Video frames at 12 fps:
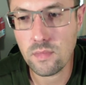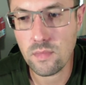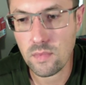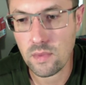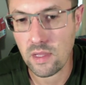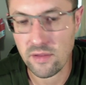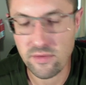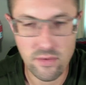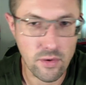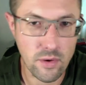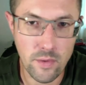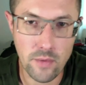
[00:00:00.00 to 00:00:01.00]
That's the
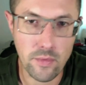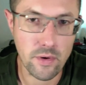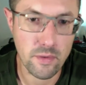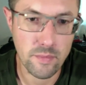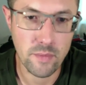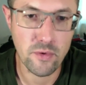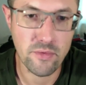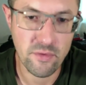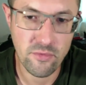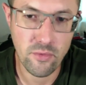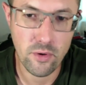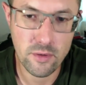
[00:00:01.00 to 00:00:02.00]
only way we're going to be moving
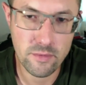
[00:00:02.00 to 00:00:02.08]
forward.